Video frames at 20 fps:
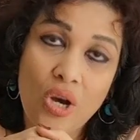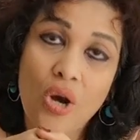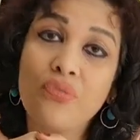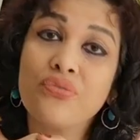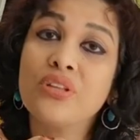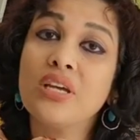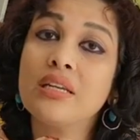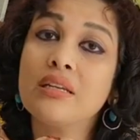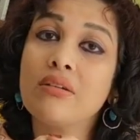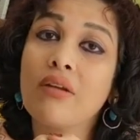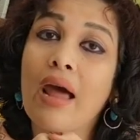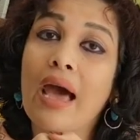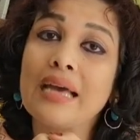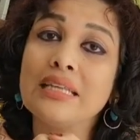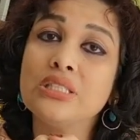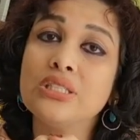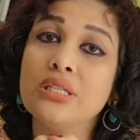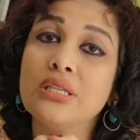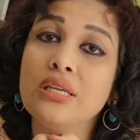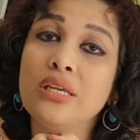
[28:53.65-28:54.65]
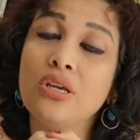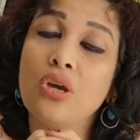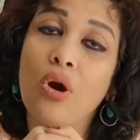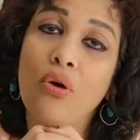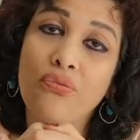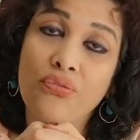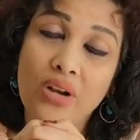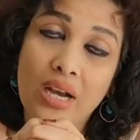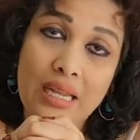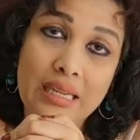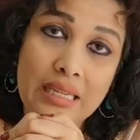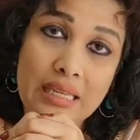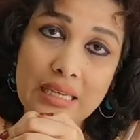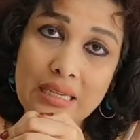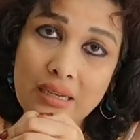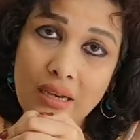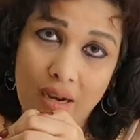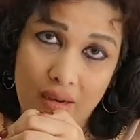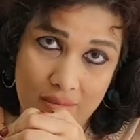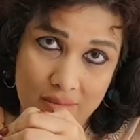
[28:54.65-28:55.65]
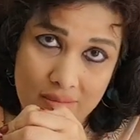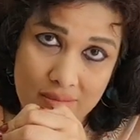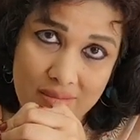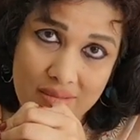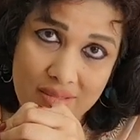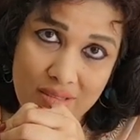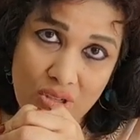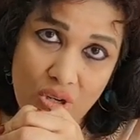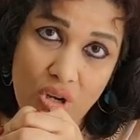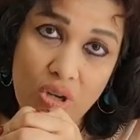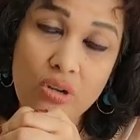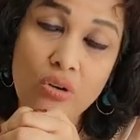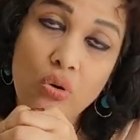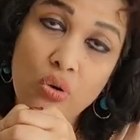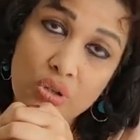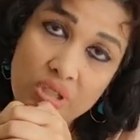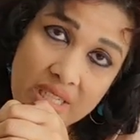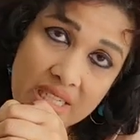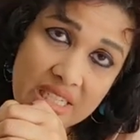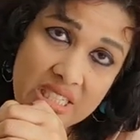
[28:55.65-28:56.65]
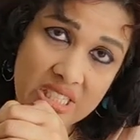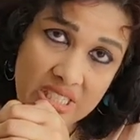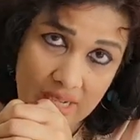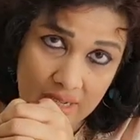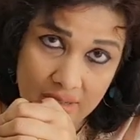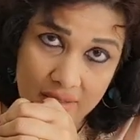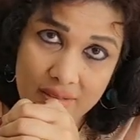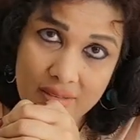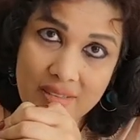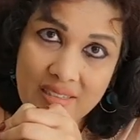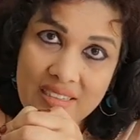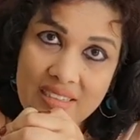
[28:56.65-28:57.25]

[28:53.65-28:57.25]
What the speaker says: of the tragedy of Kalinga or Odisha.